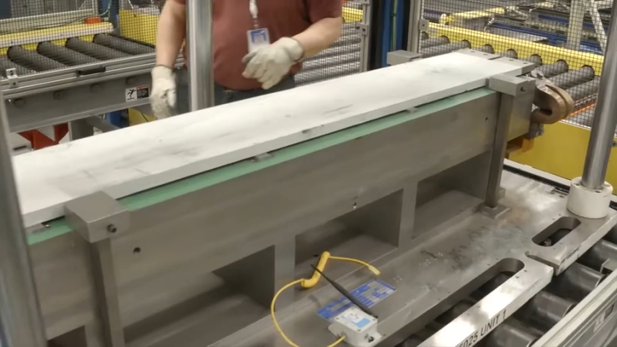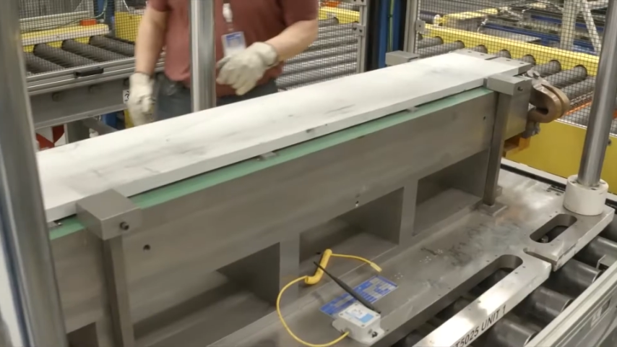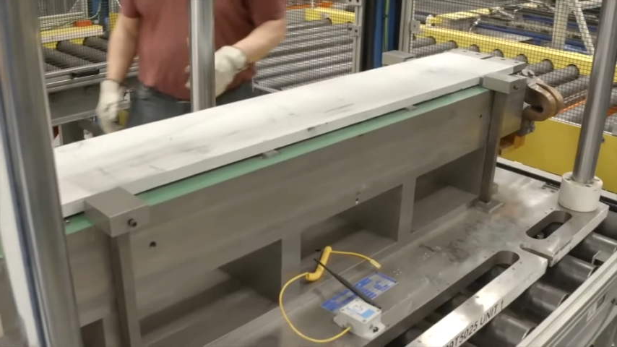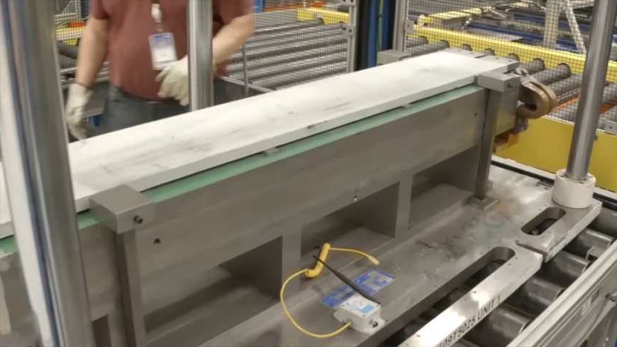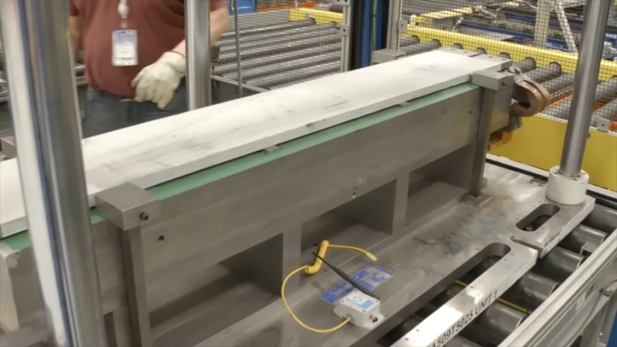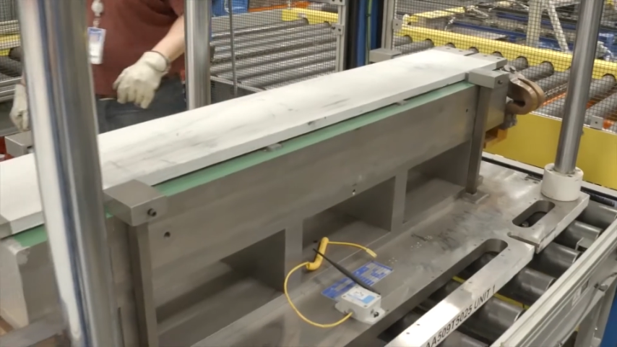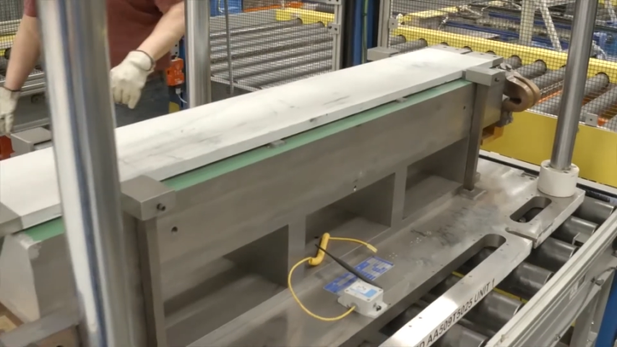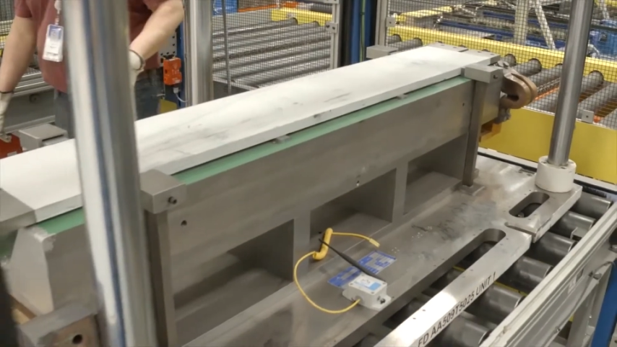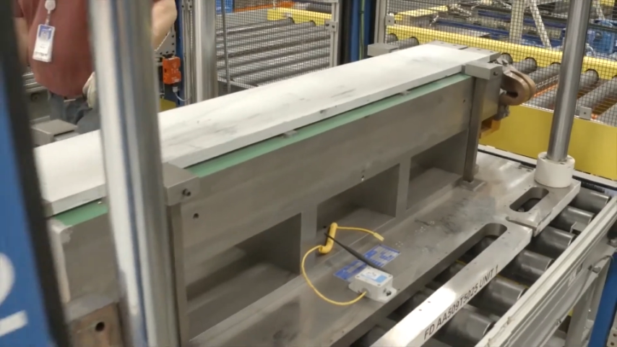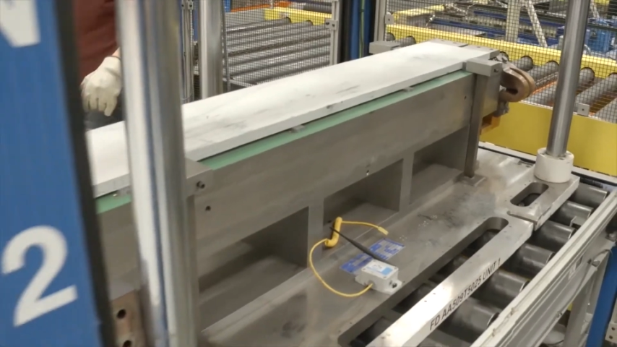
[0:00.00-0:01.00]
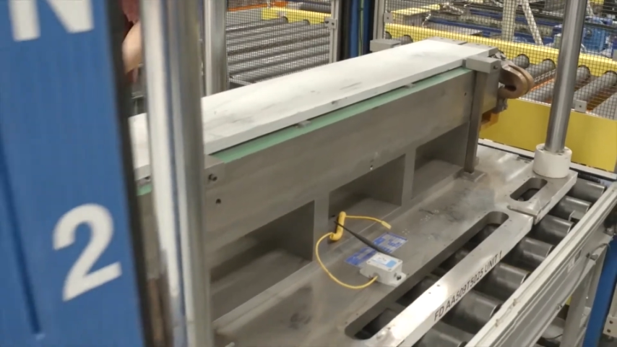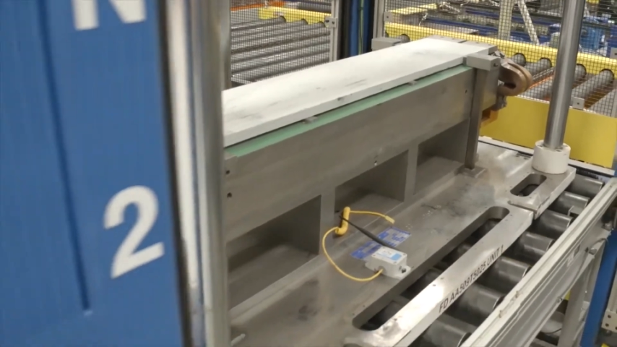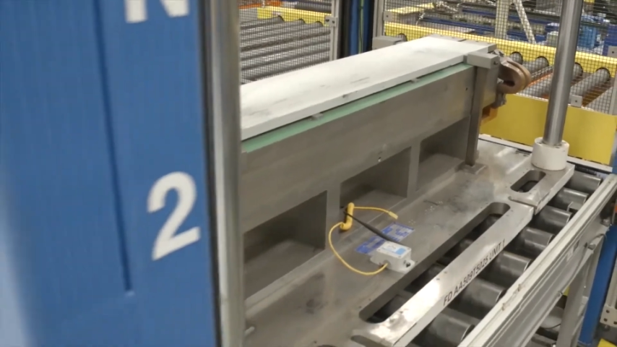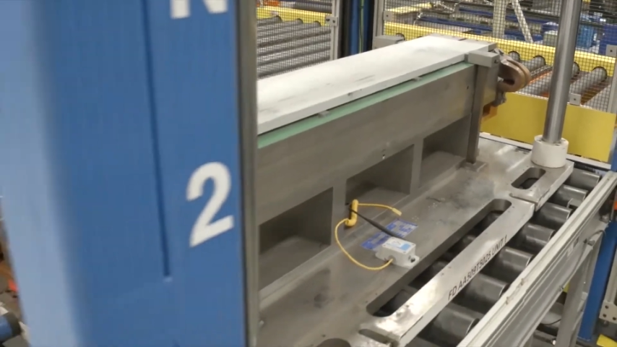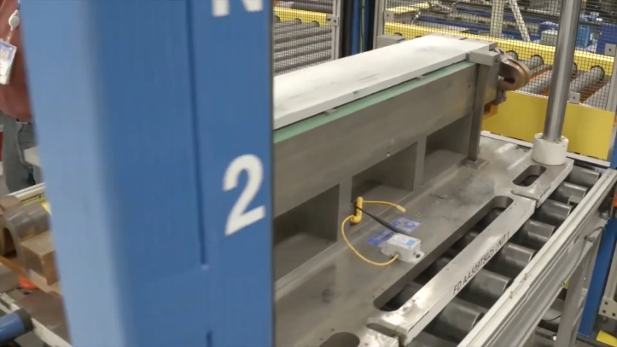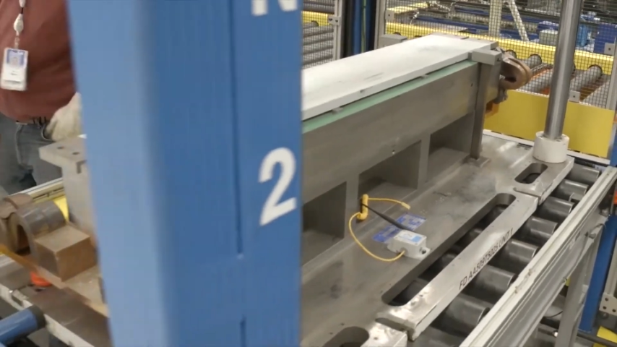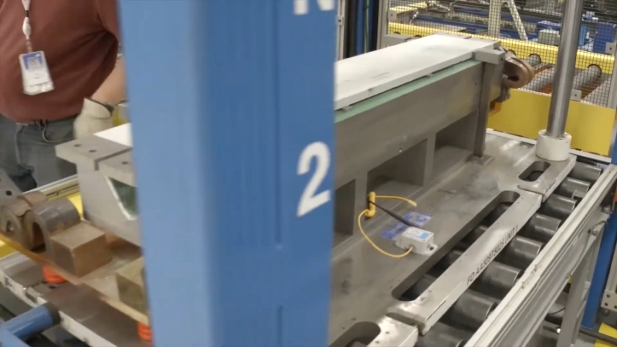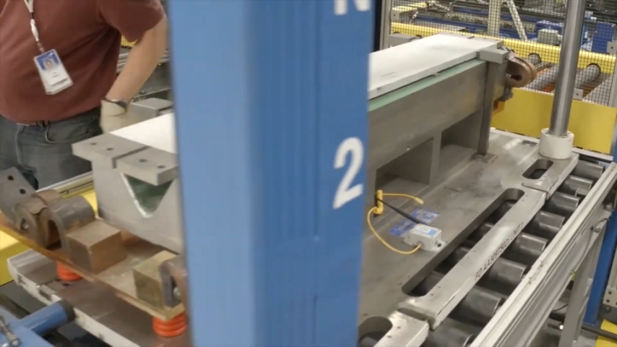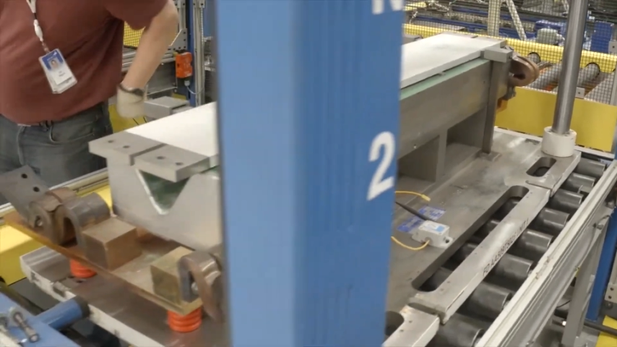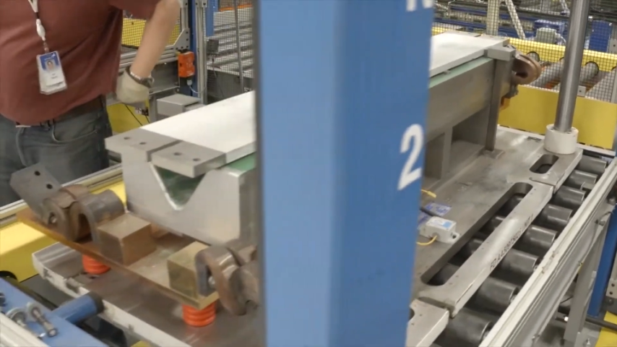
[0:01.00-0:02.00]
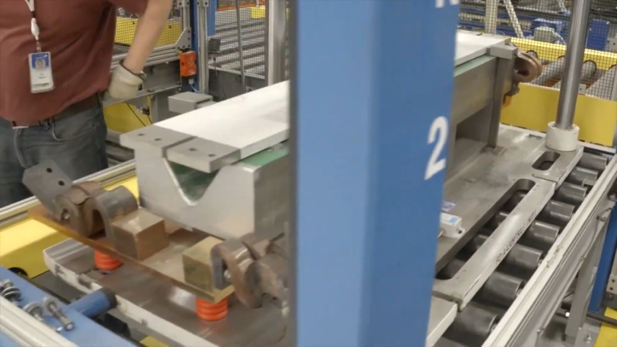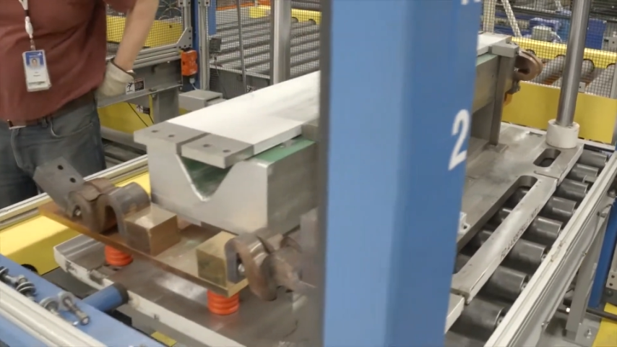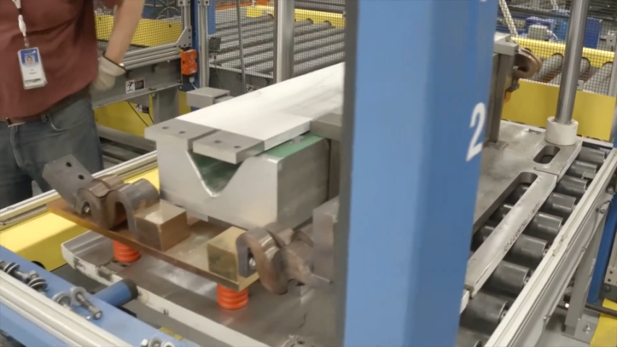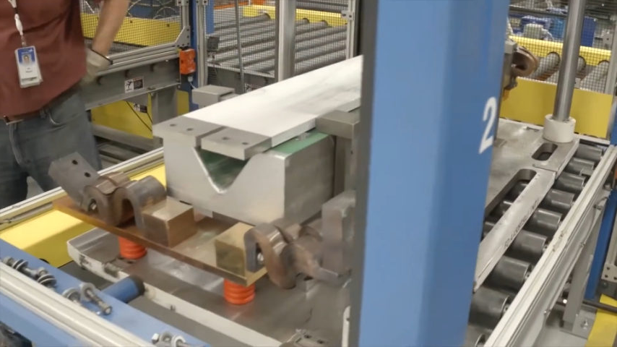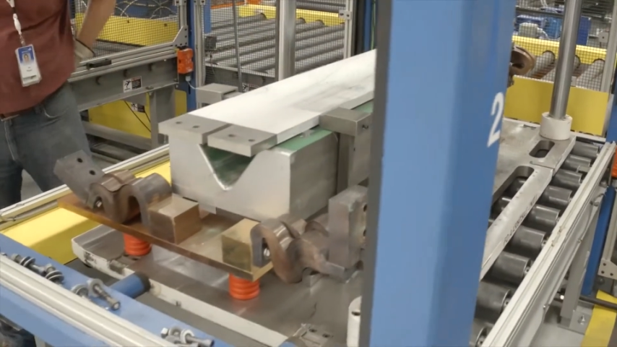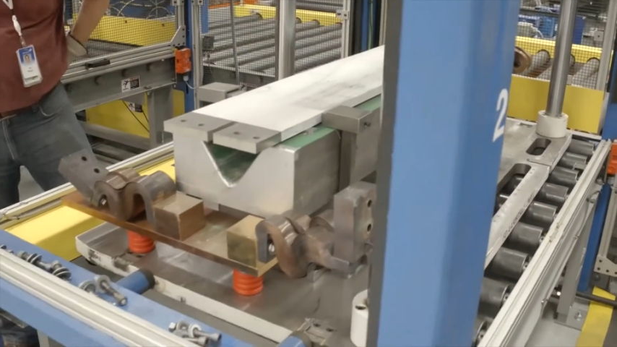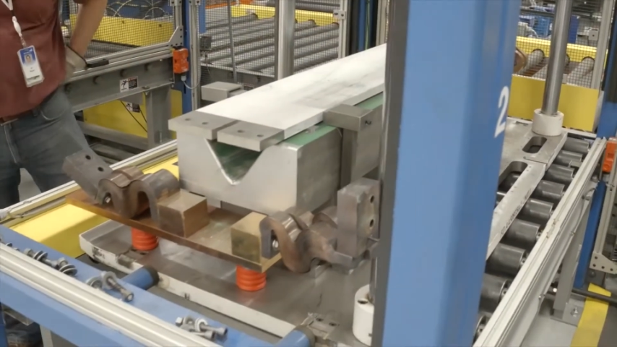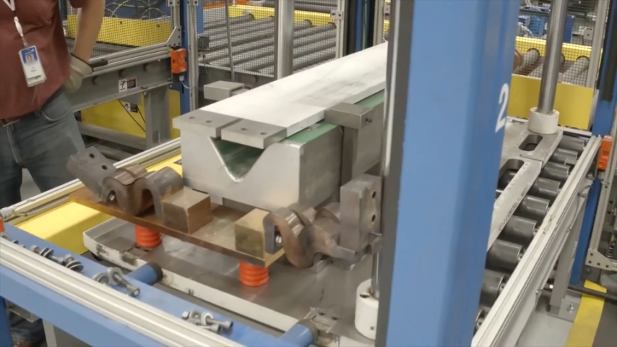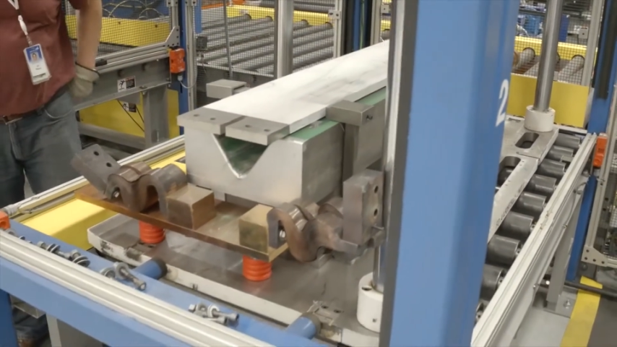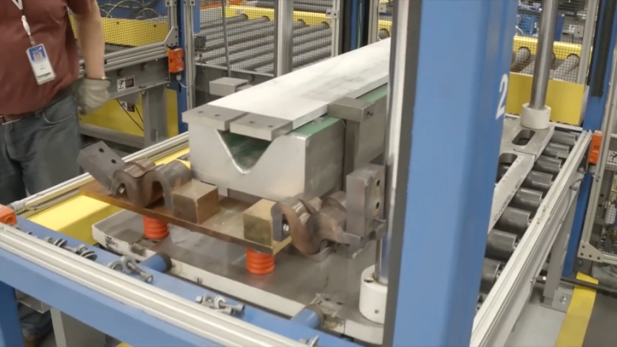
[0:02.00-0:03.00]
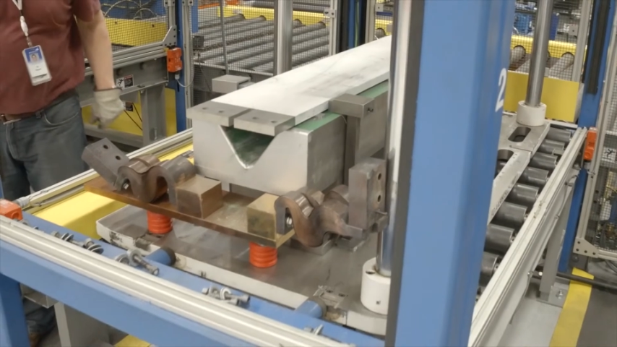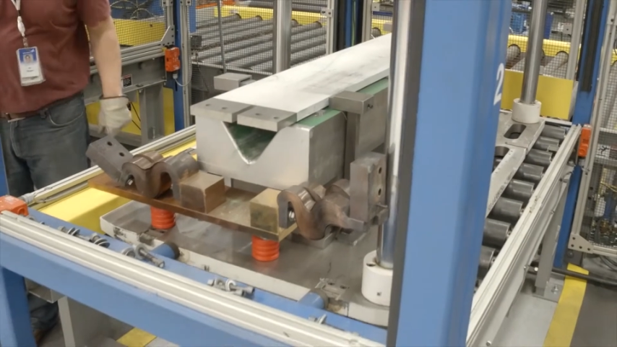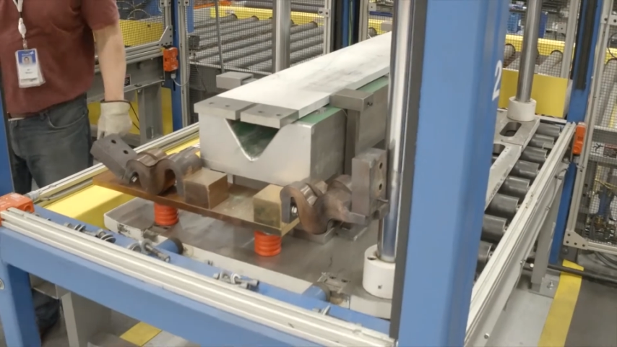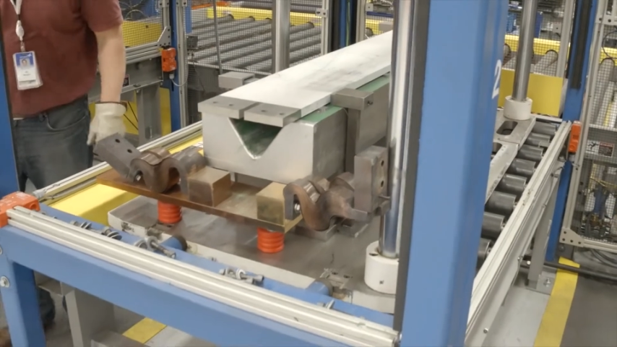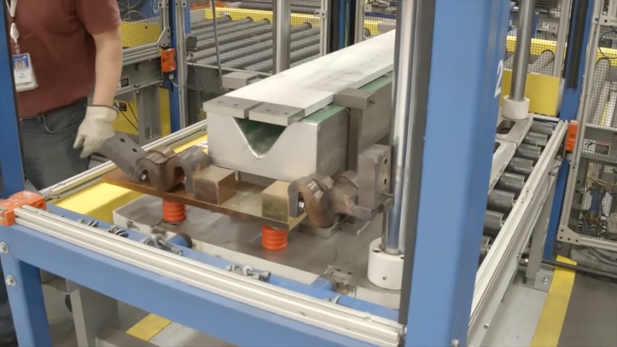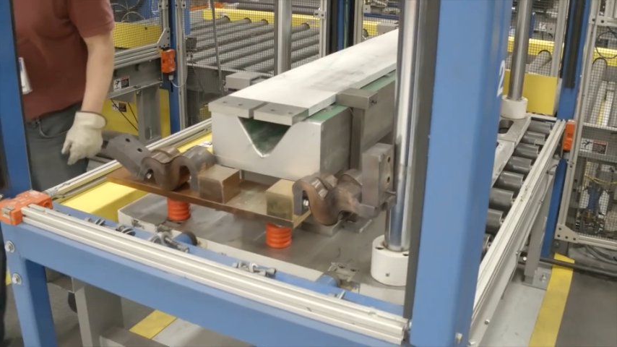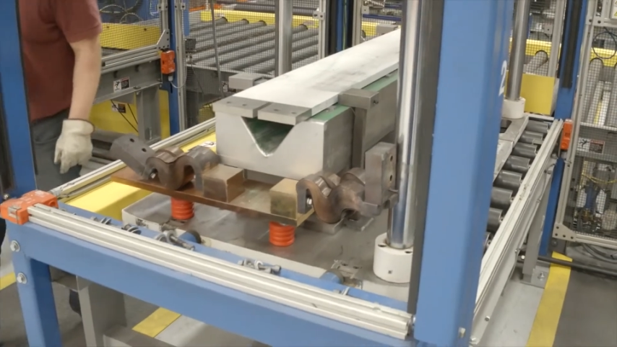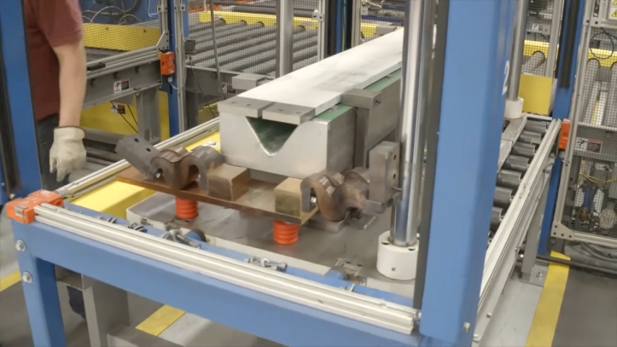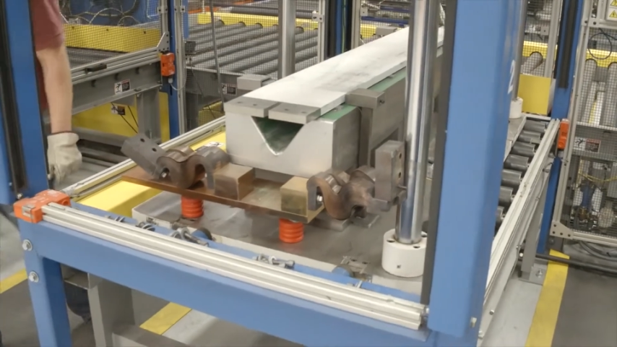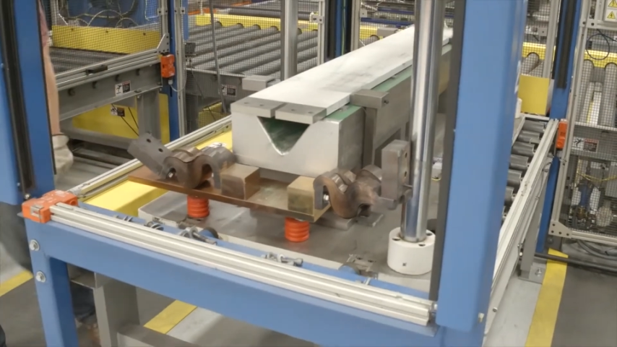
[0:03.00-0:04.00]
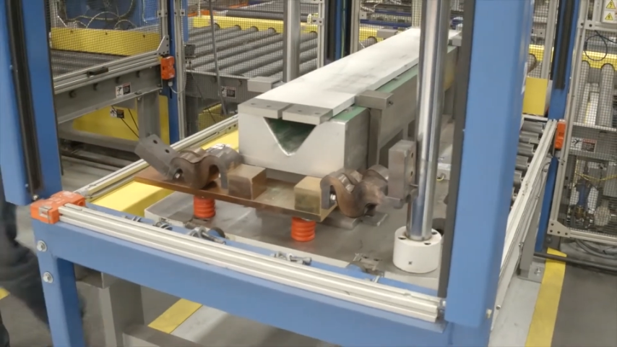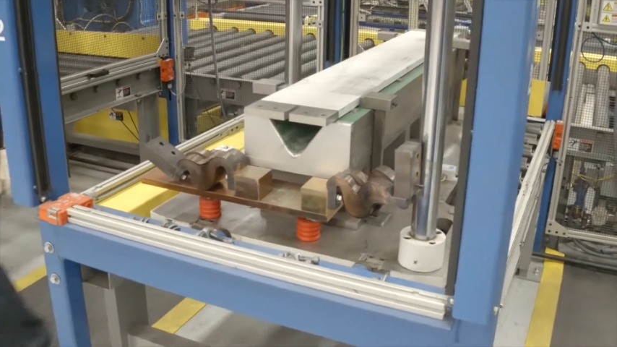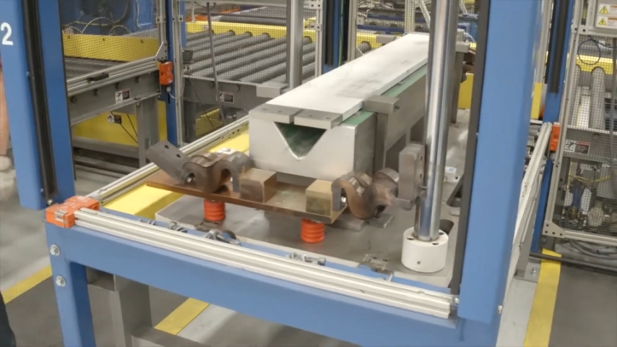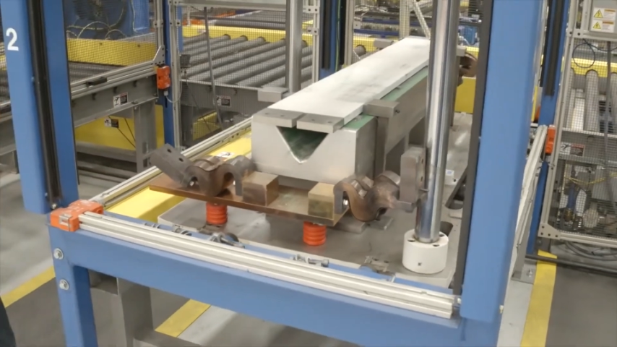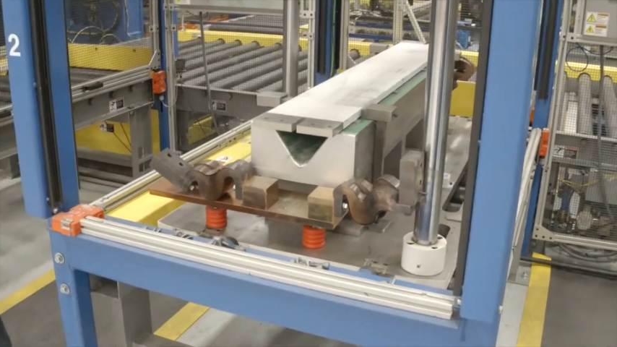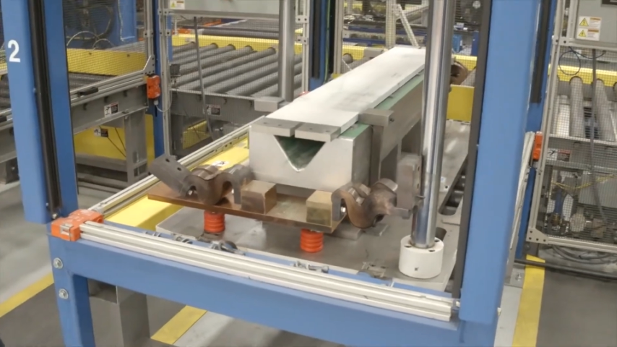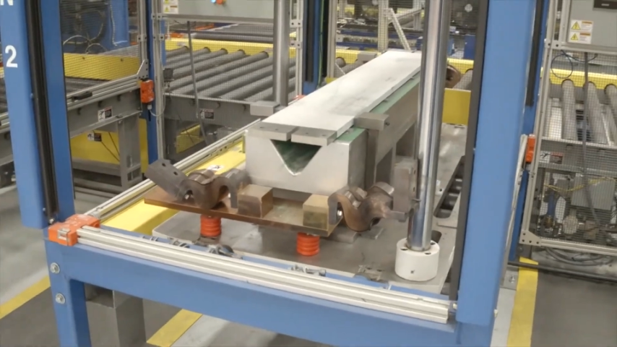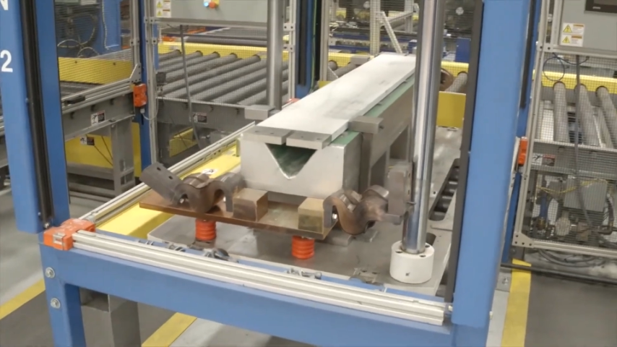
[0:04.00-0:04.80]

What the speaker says: No face is visible, so there are no lips to read.